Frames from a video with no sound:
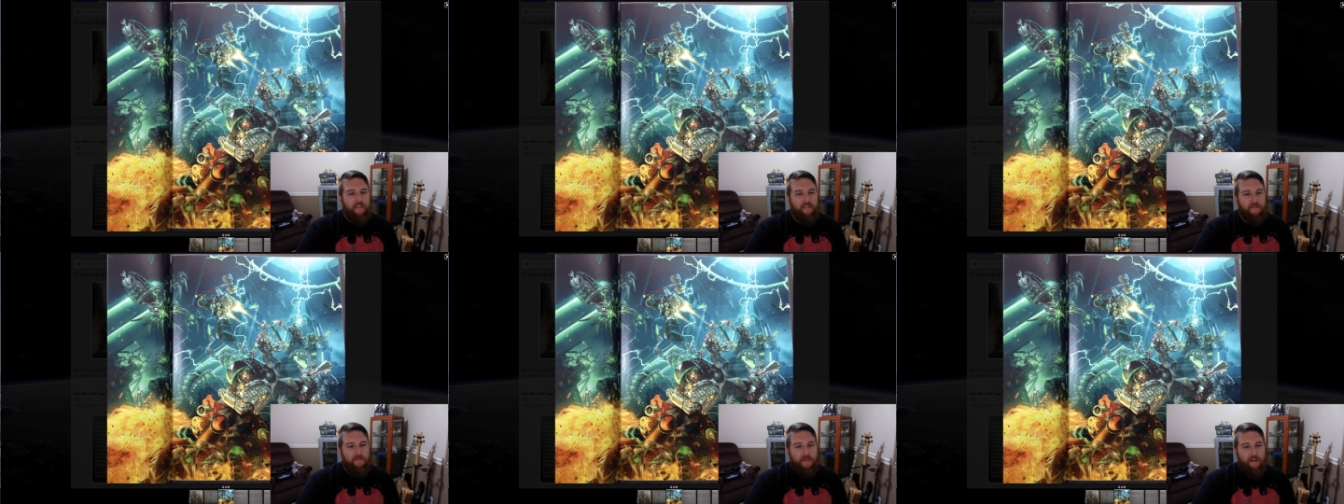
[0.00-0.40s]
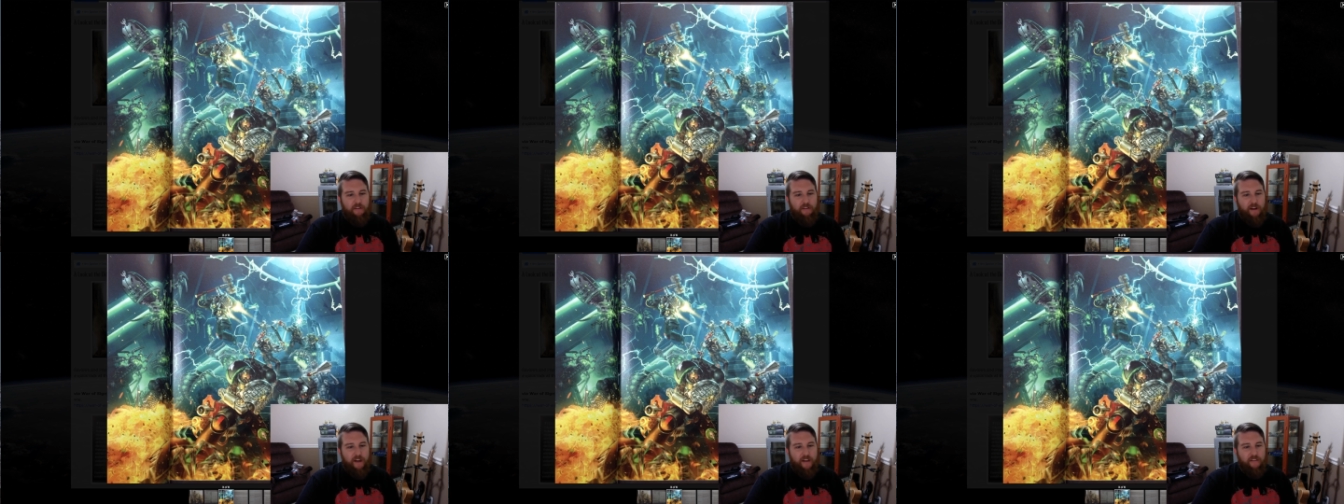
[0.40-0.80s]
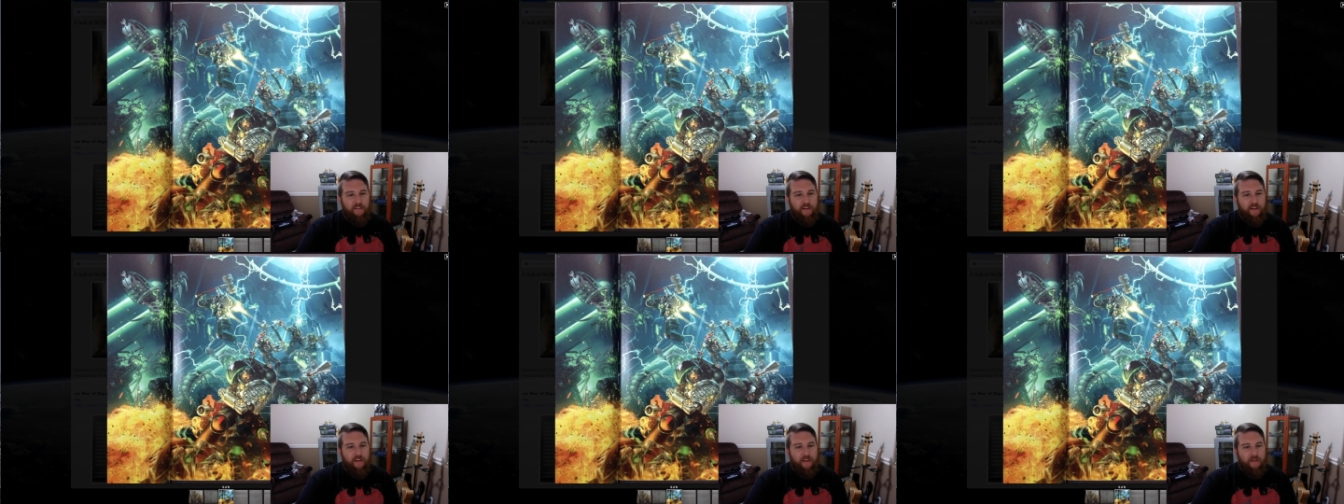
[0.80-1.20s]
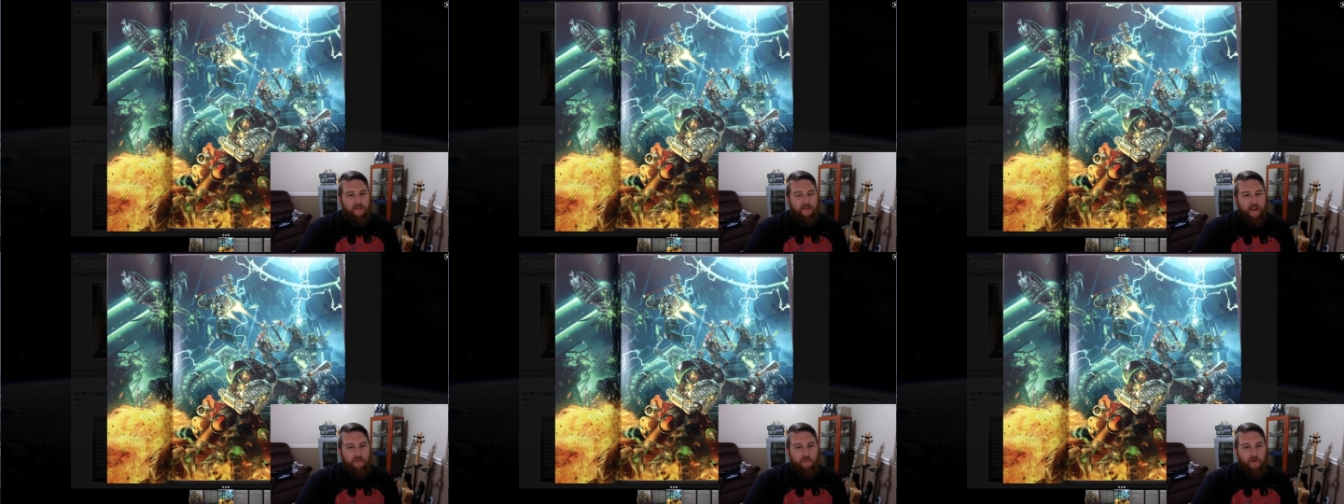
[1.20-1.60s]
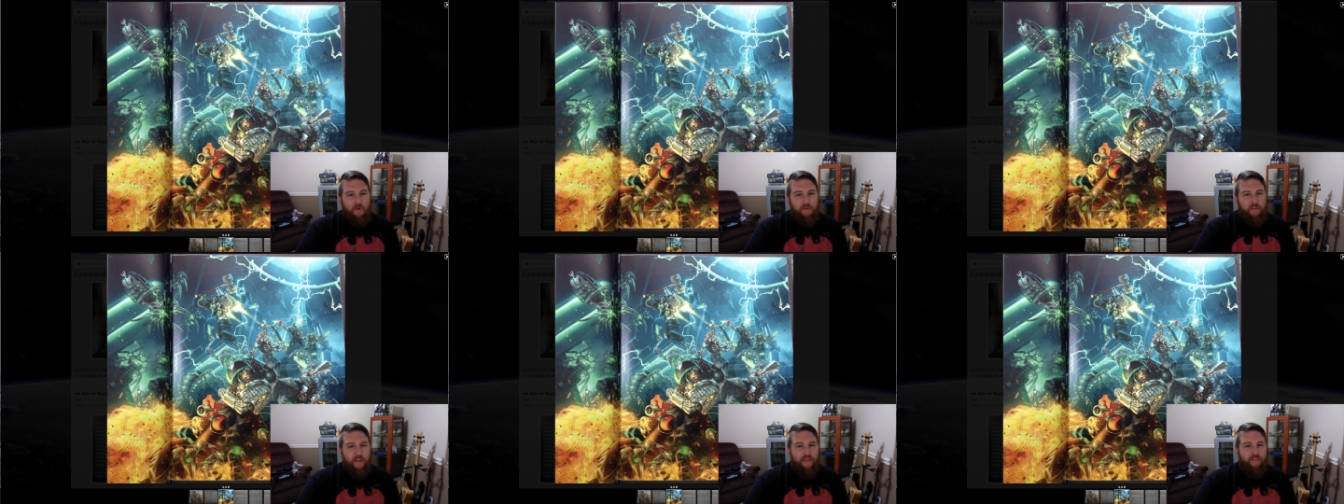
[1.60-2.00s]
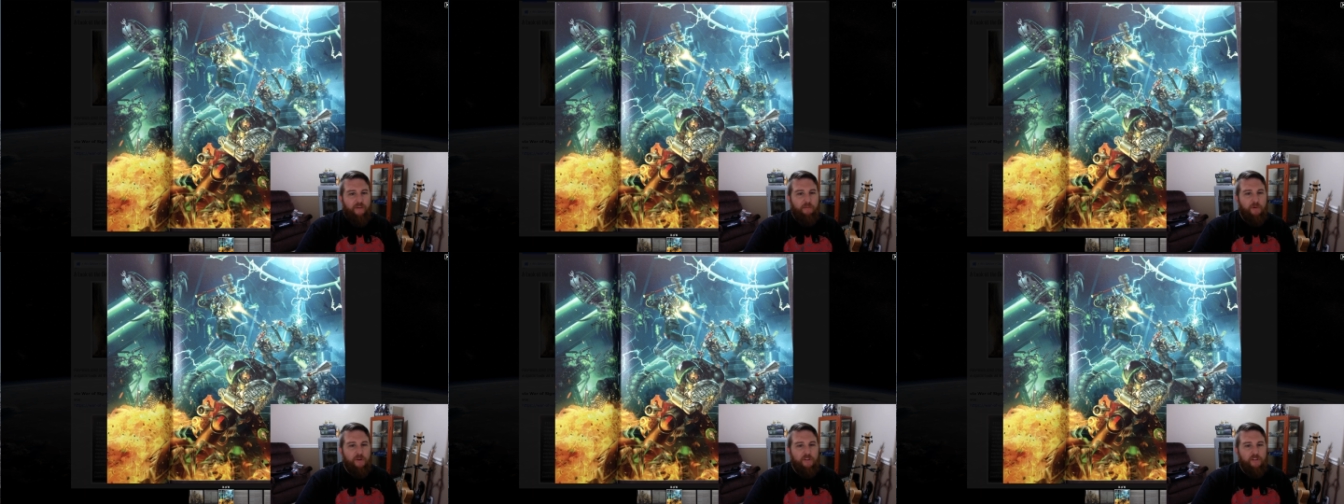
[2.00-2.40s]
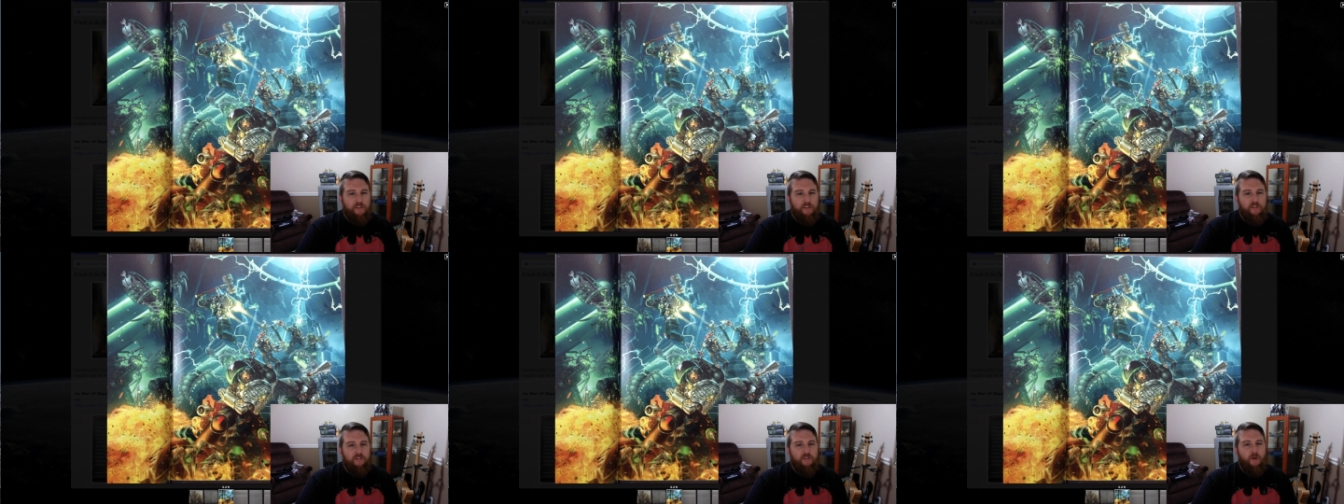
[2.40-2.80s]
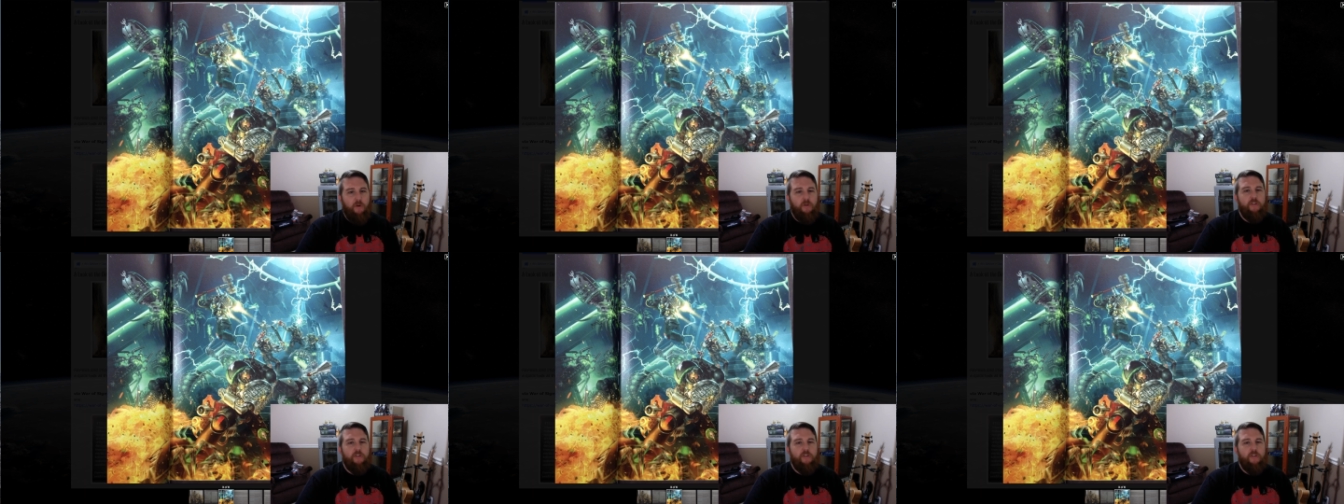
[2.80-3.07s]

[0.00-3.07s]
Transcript: some Necrons. We got one with a heavy bolter, just totally